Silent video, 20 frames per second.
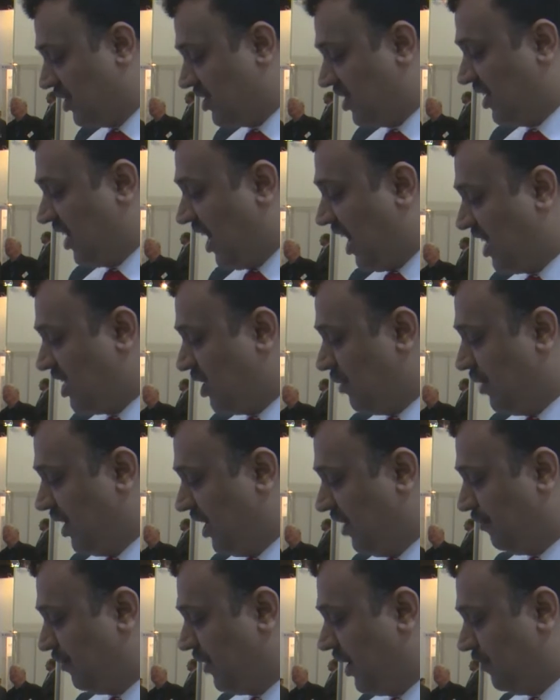is an
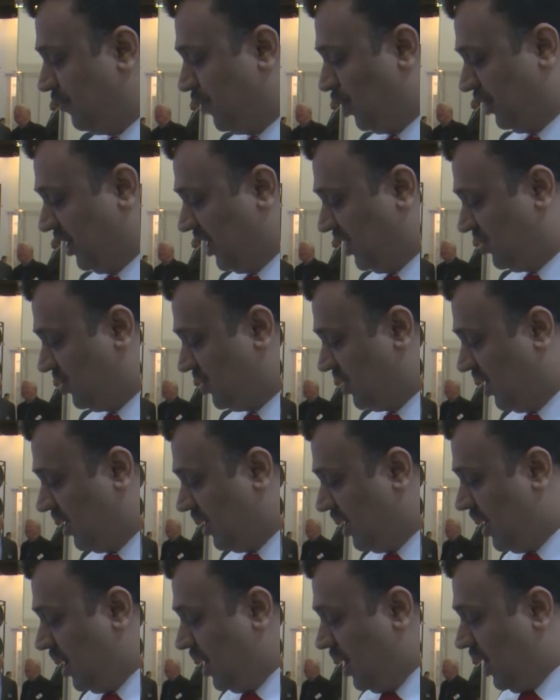IGBT5.XT